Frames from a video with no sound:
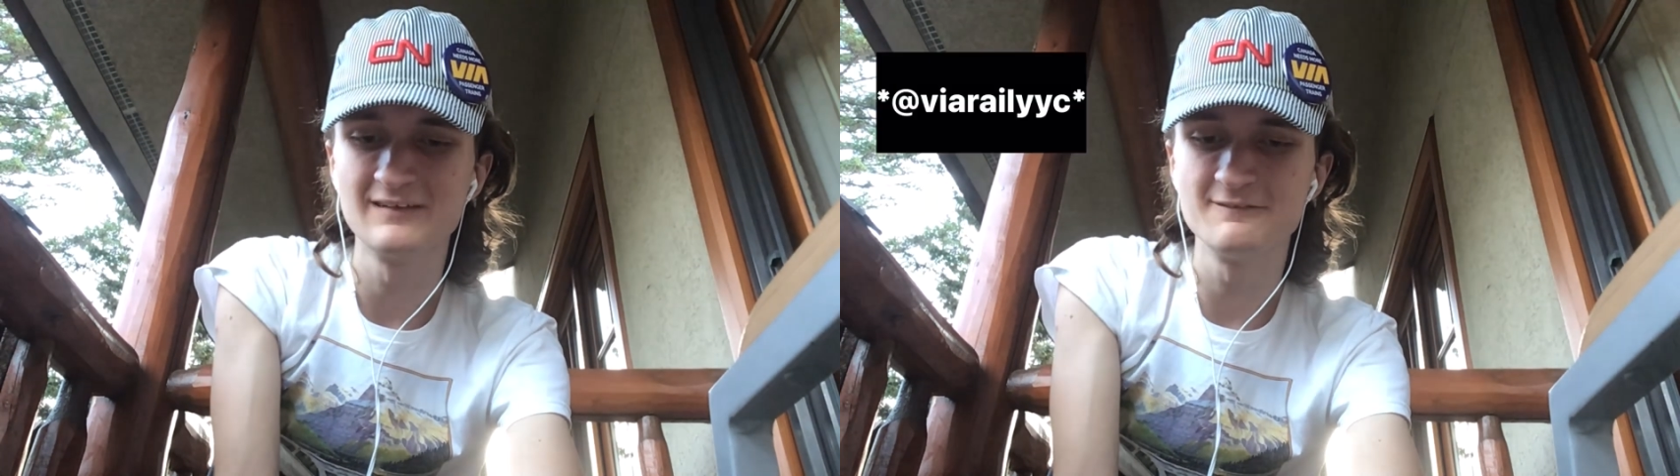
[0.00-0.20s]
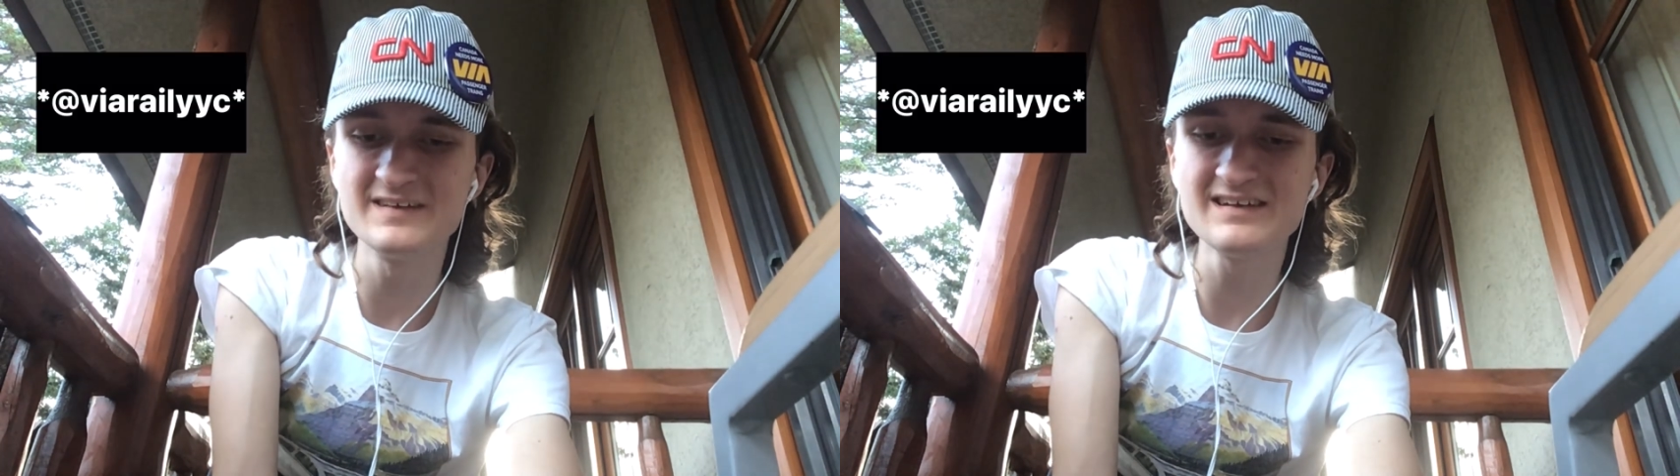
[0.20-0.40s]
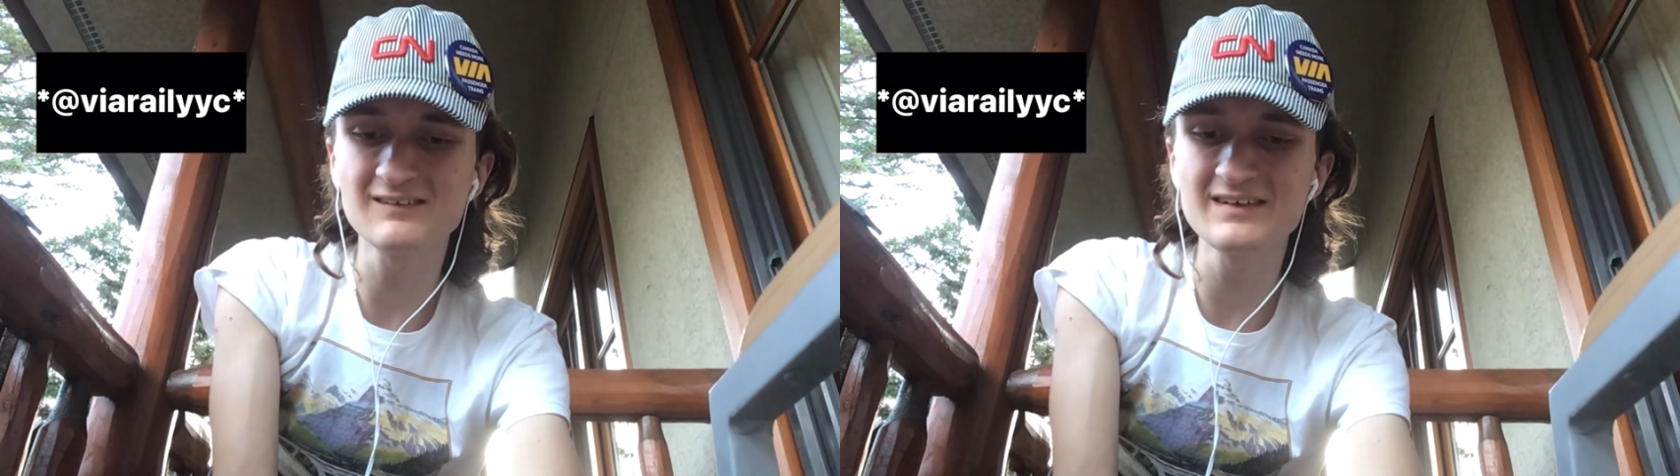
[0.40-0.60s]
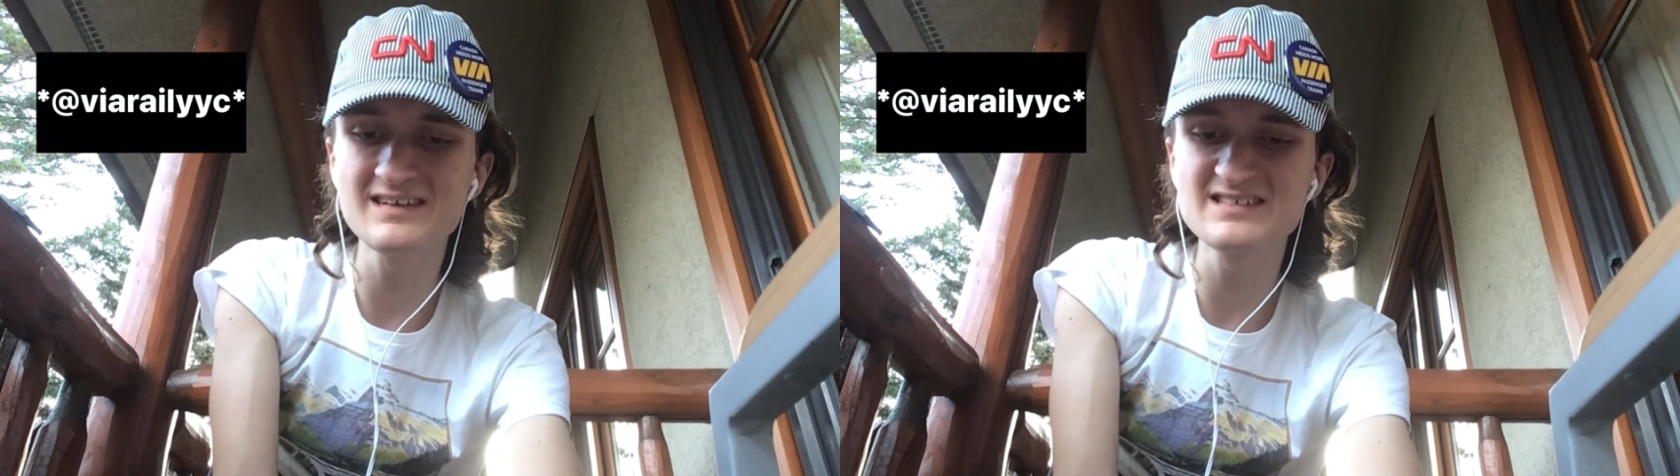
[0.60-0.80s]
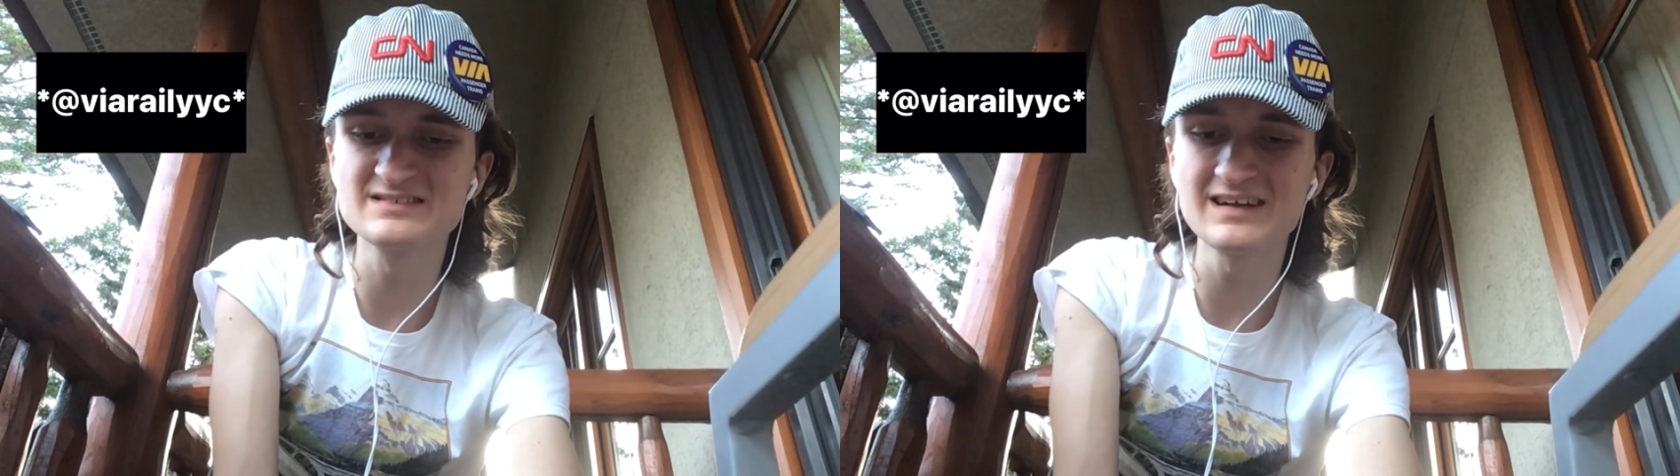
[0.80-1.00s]
Via
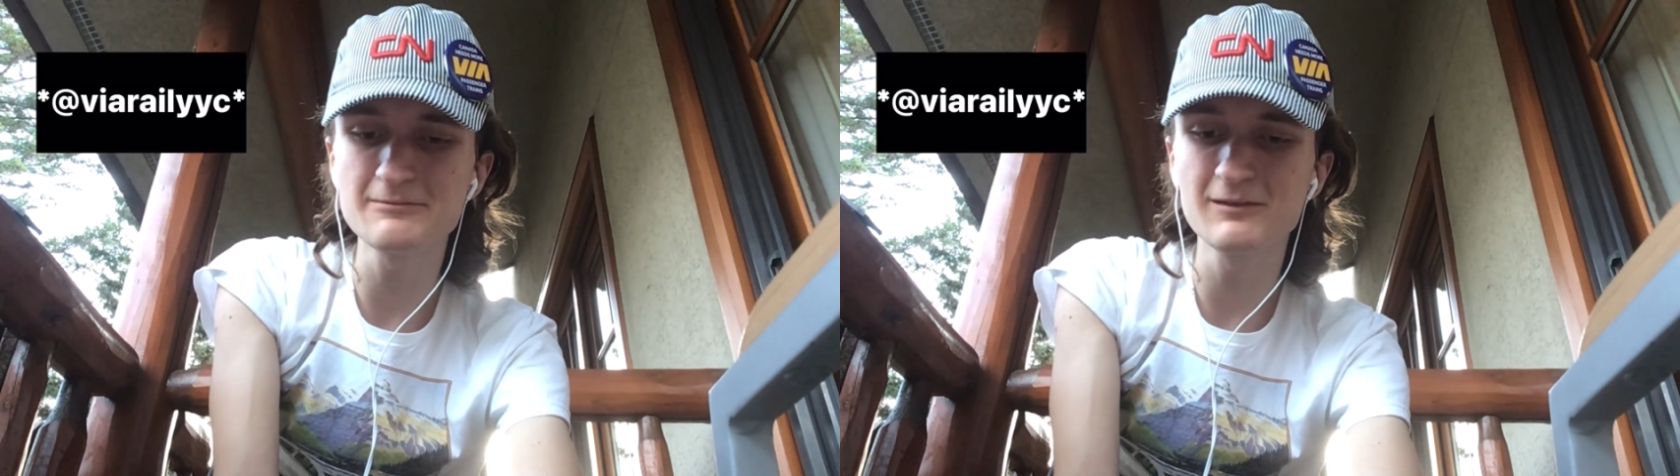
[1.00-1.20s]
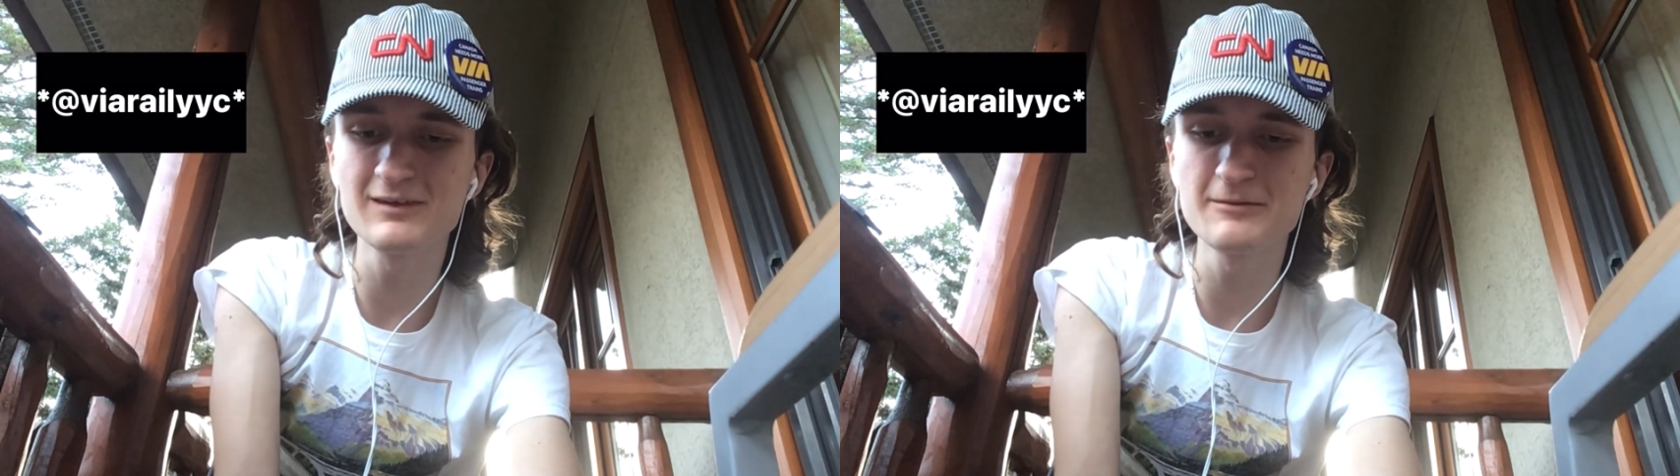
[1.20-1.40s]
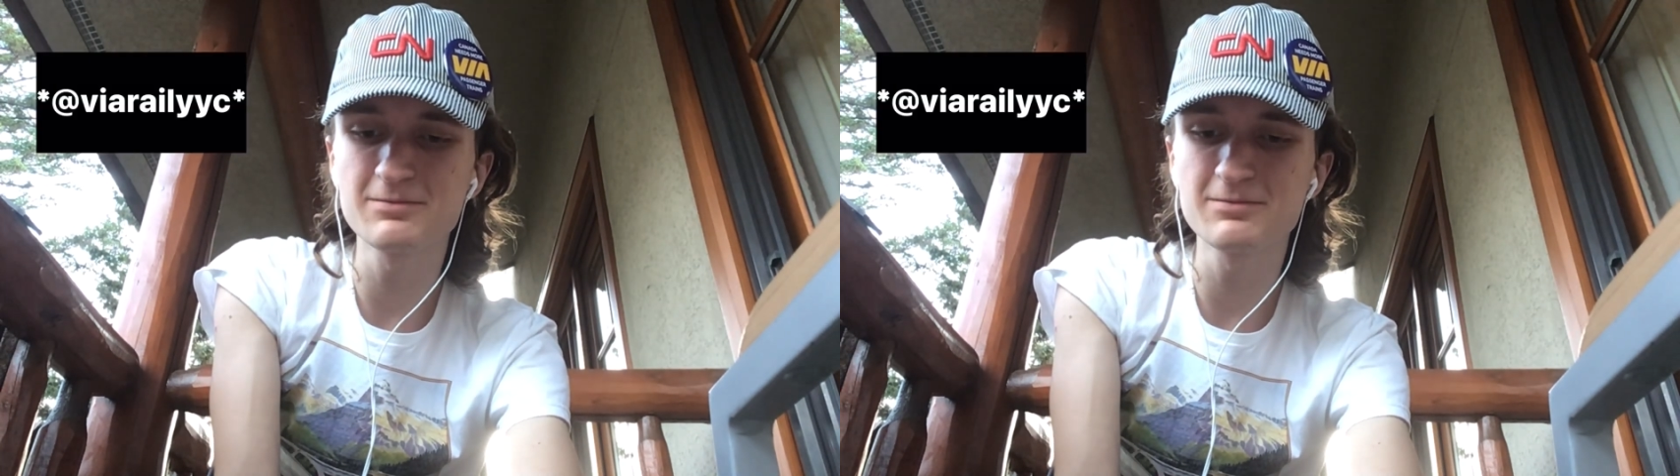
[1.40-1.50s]
Rail's #1